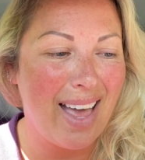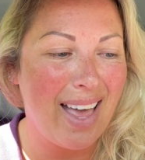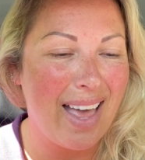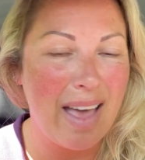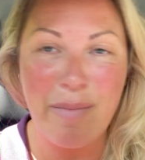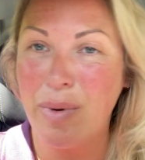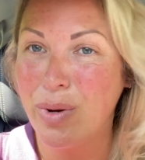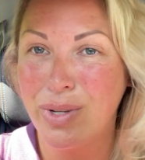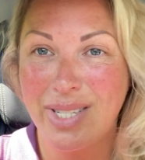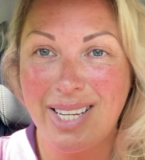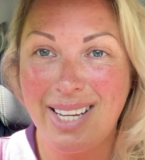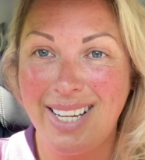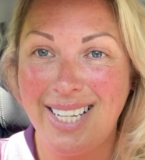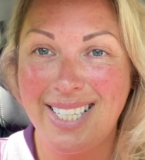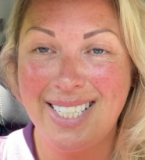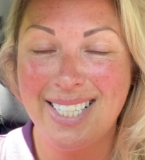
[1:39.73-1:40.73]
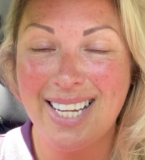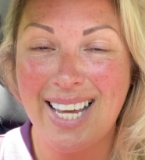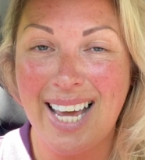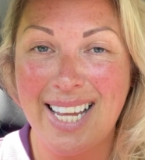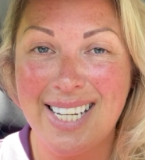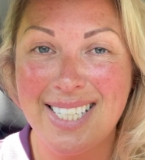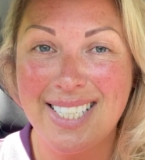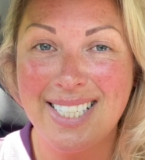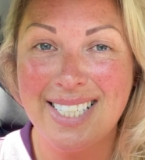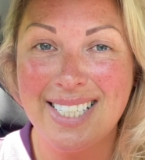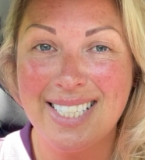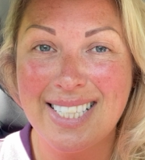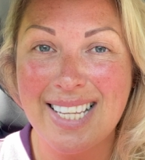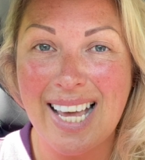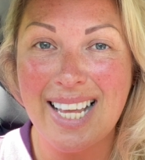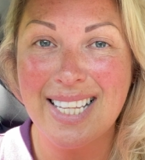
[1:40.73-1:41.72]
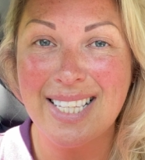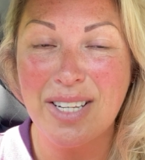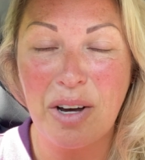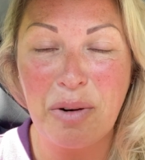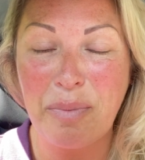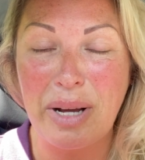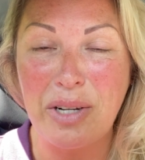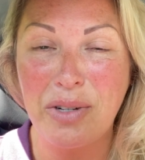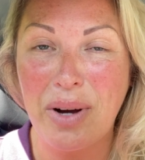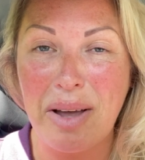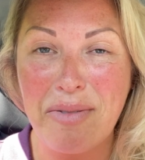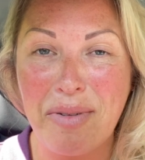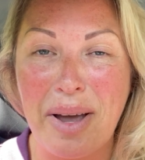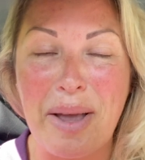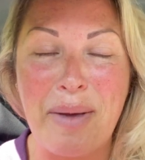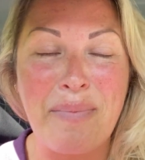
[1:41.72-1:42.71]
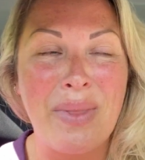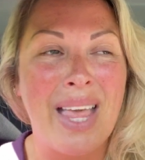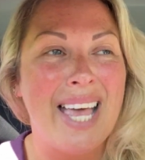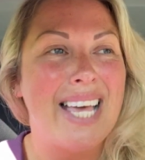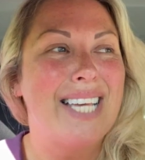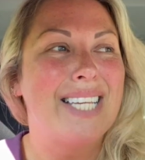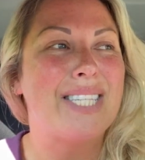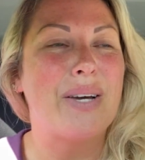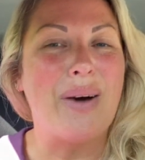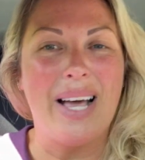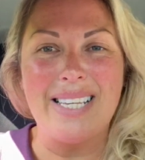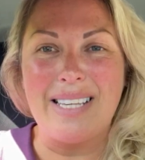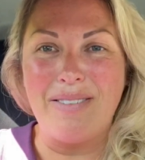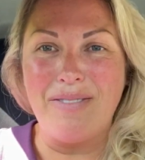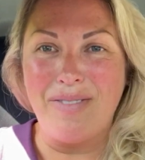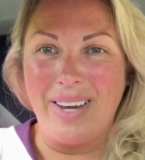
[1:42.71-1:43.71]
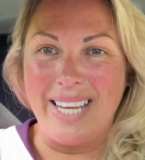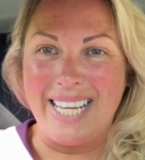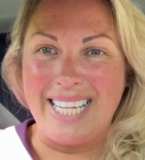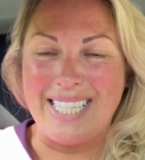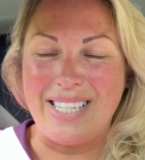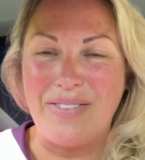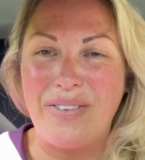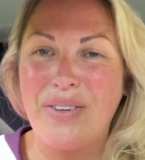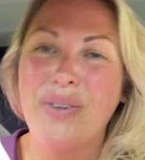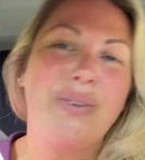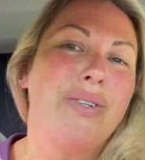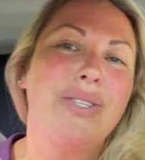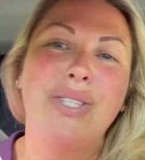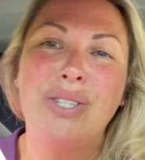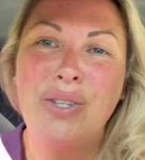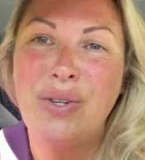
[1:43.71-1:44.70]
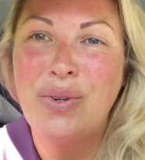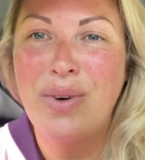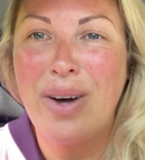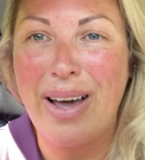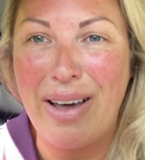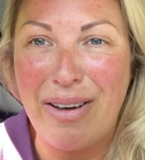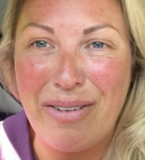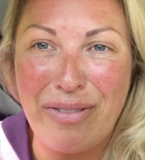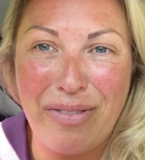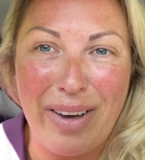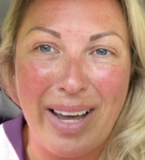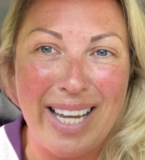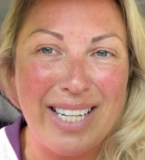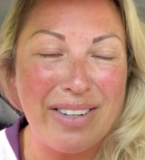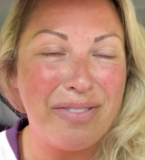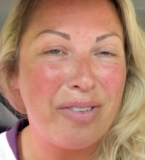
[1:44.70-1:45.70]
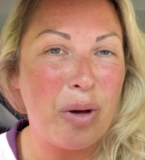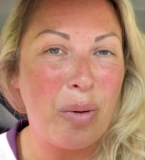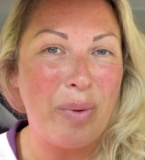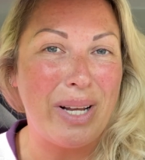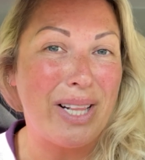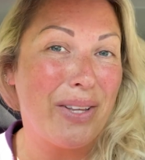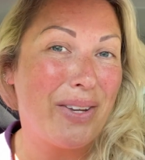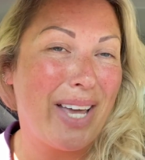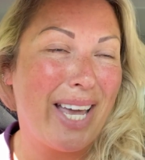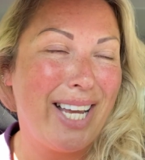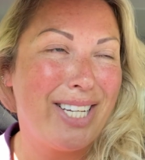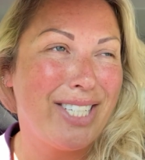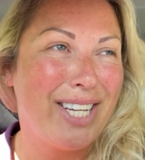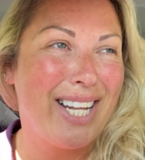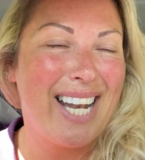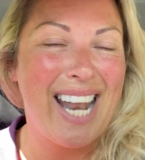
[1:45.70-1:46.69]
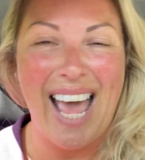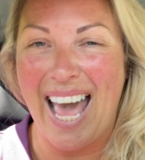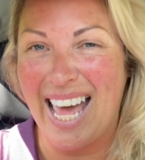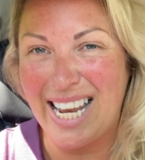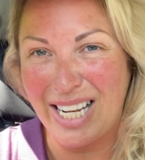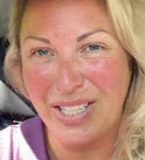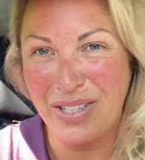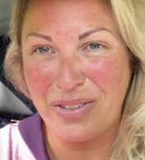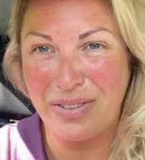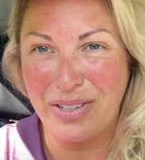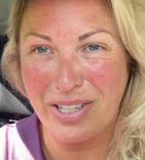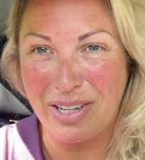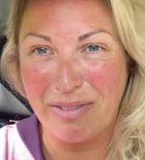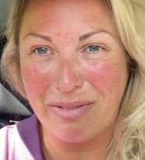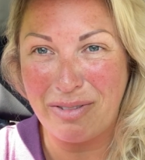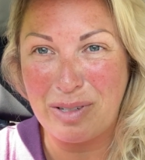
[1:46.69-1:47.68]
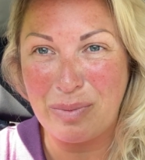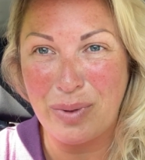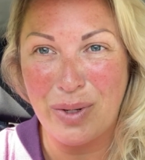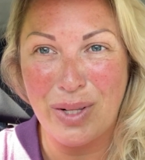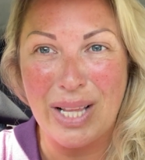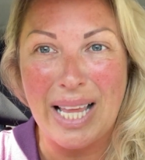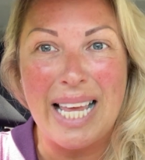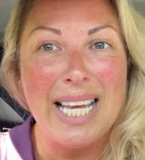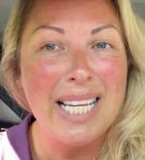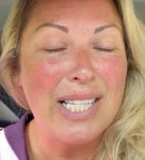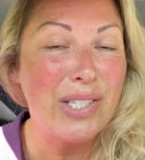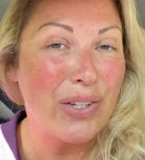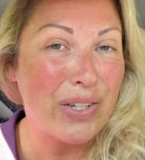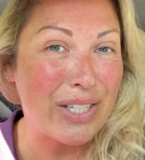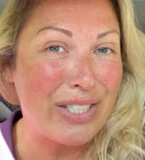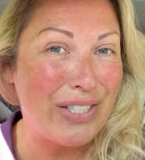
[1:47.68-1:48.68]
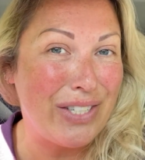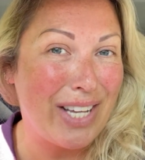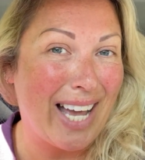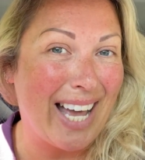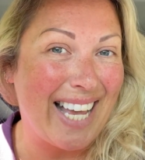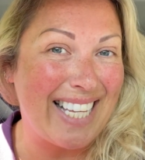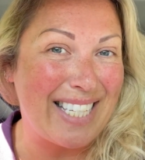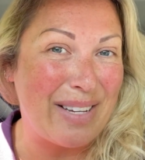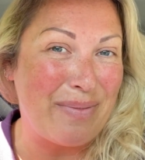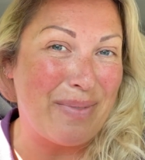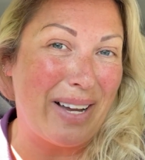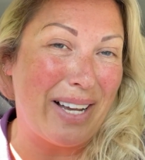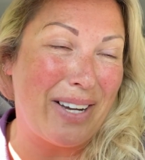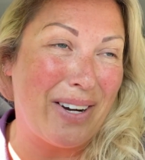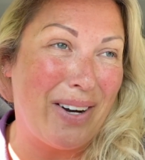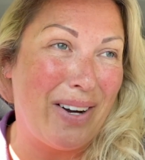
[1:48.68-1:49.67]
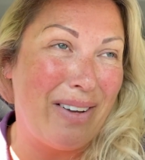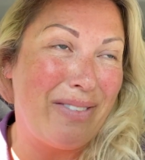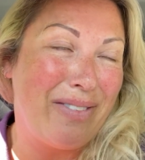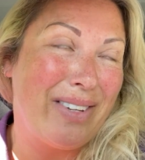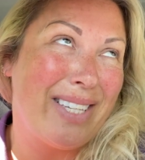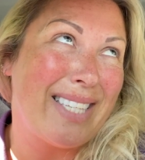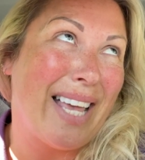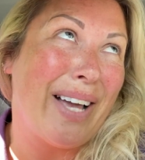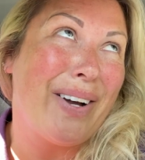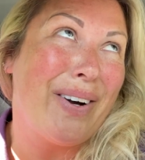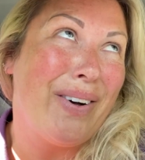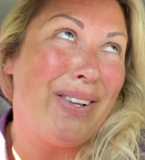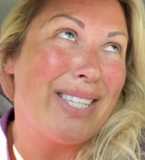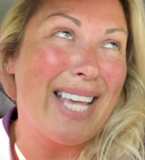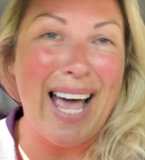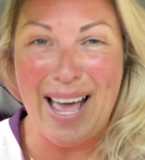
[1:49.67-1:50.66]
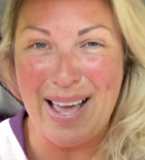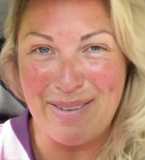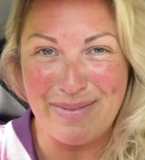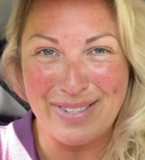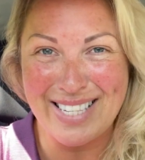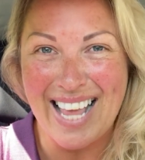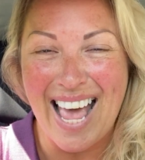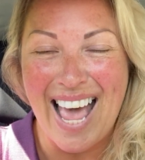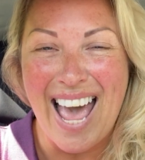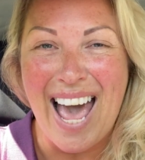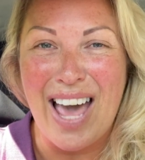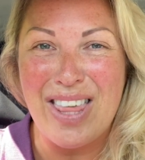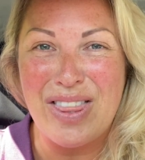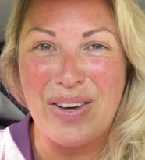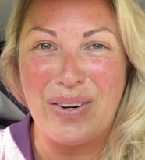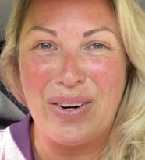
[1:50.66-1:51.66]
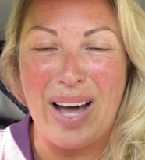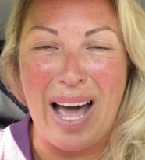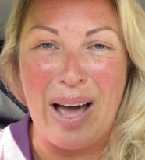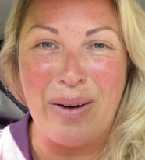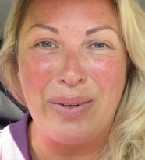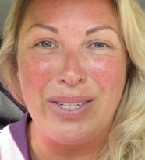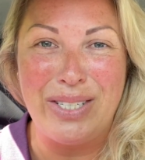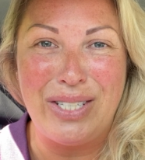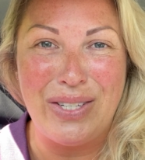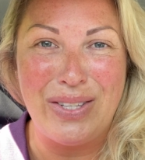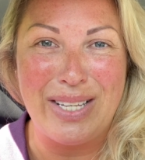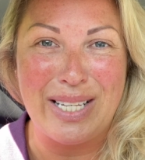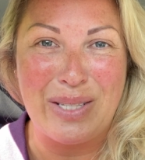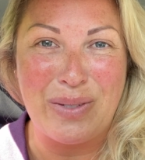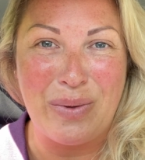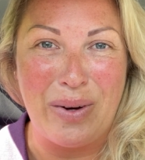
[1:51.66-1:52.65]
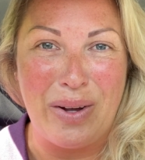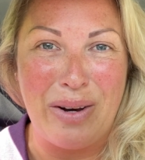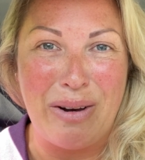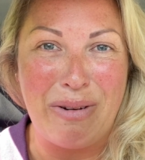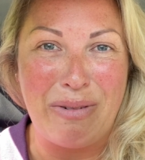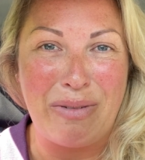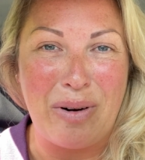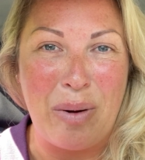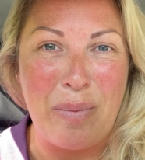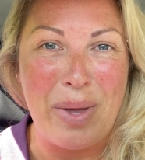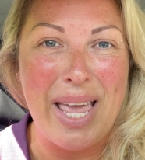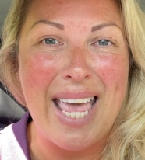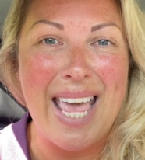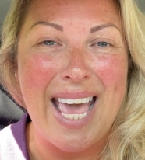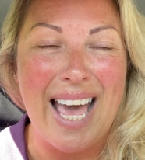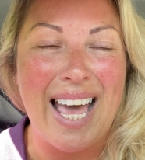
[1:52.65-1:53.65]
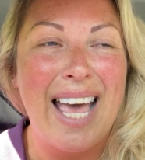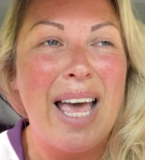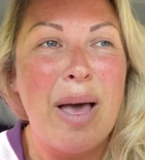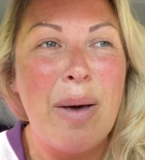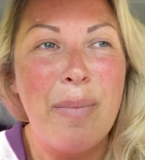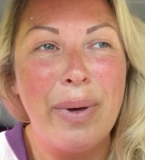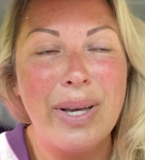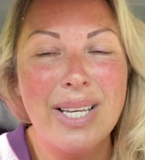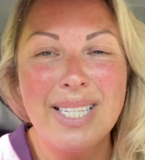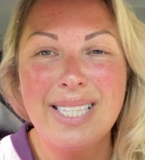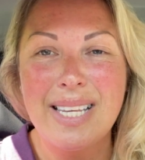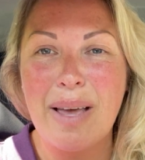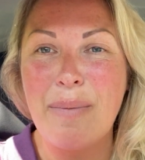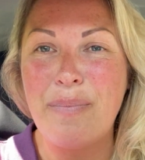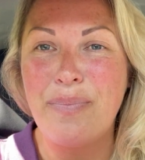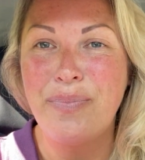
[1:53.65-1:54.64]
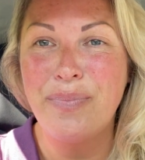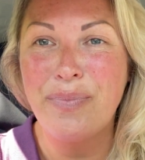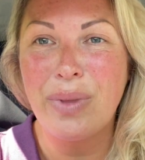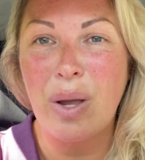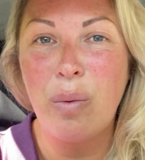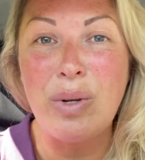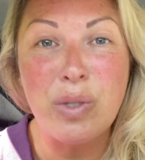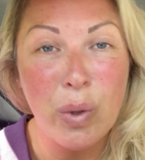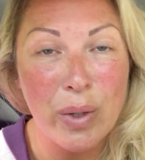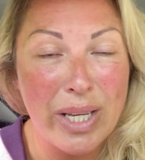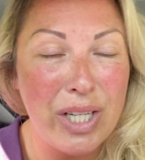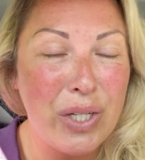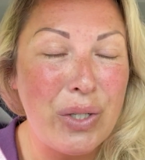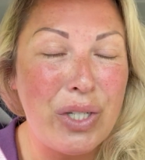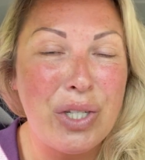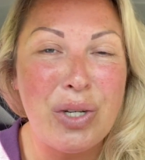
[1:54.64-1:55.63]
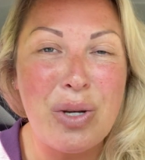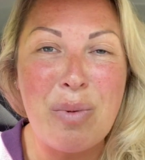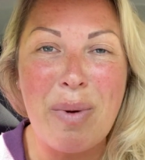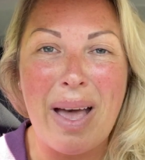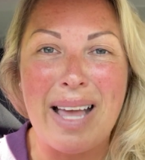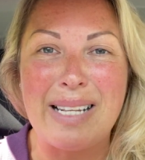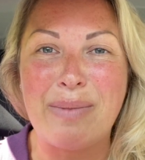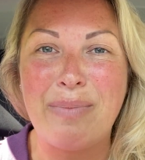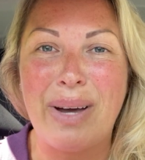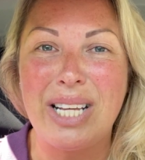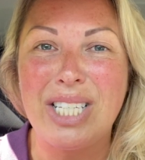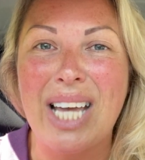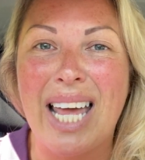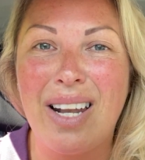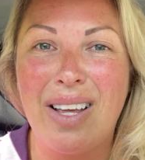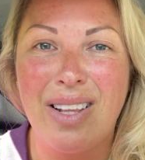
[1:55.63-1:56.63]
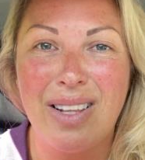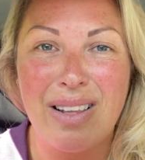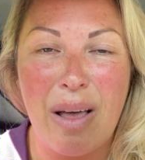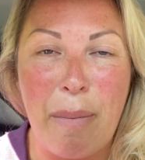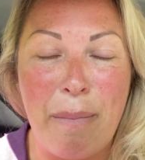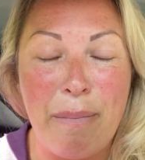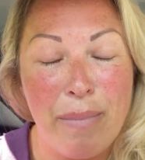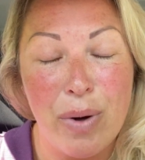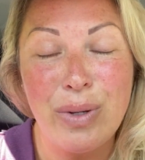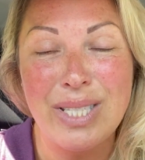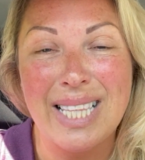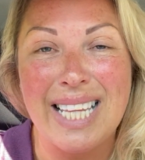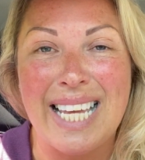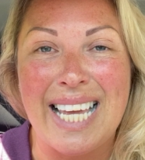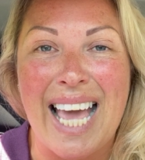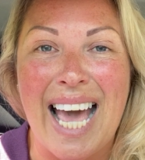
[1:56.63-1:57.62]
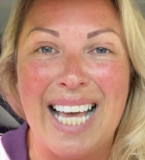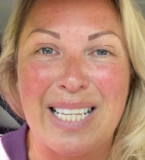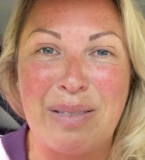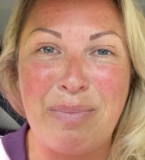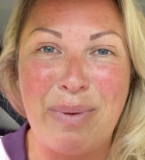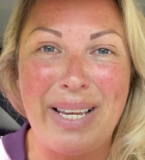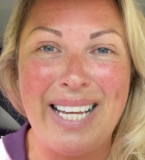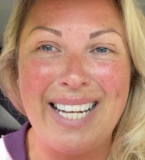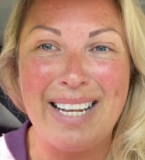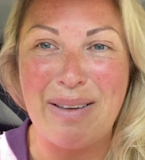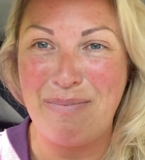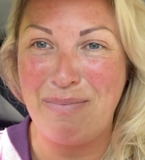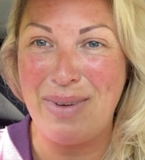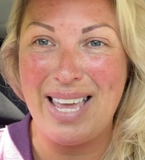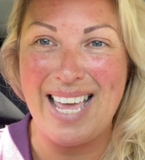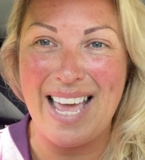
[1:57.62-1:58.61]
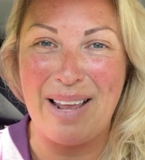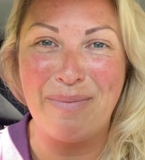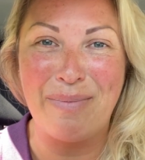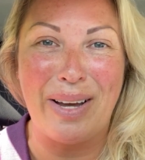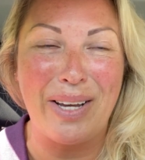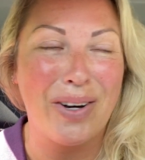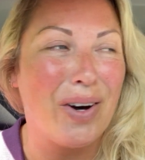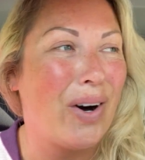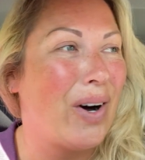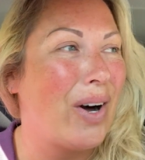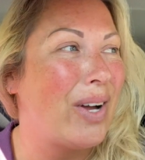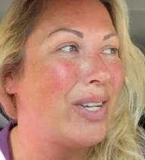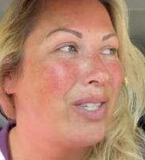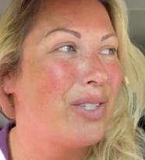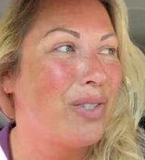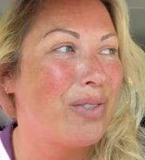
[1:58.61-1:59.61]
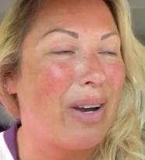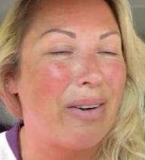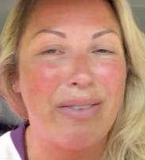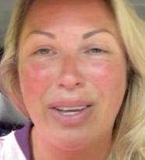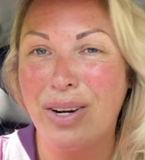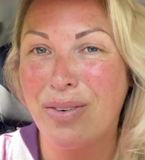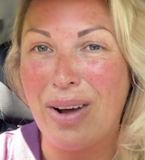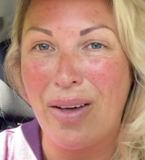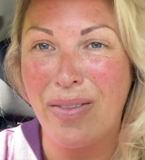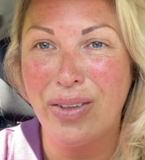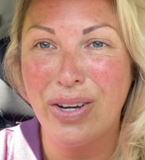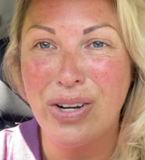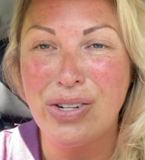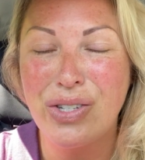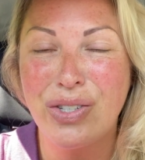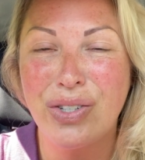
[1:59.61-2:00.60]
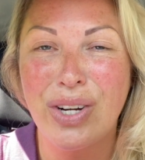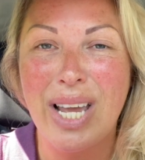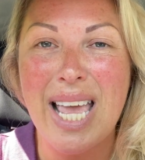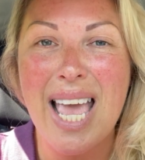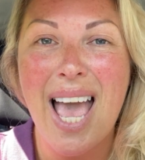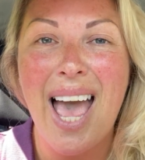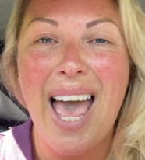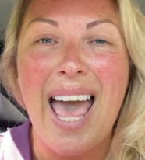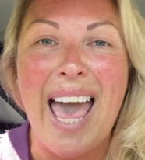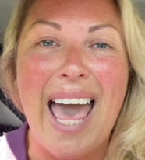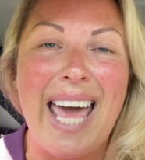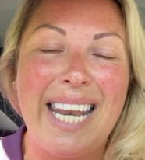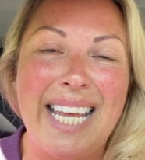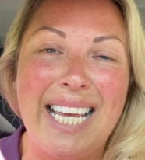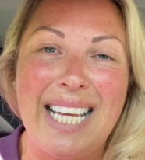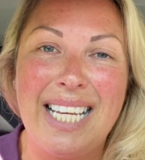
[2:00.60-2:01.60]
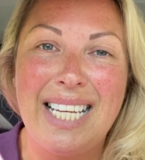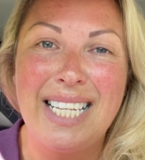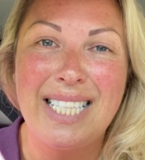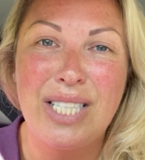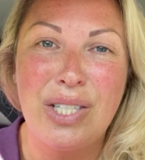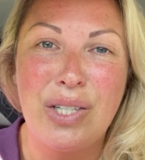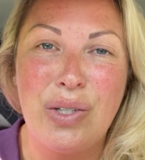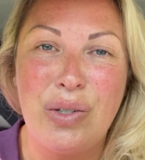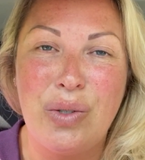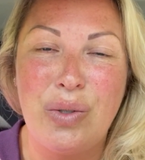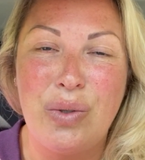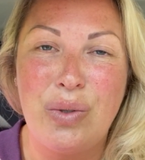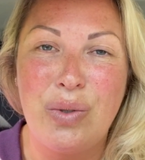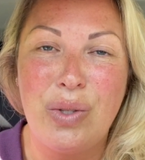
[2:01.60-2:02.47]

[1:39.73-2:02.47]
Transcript: MOT'd and sat on my driveway. So as I'm finding it difficult to find a filming location, and I do feel comfortable talking to you guys in my car, it feels like old times, I thought I would do this one from here. Because we're talking YouTube, and my channel mostly has been me in my car traveling around the country, heading to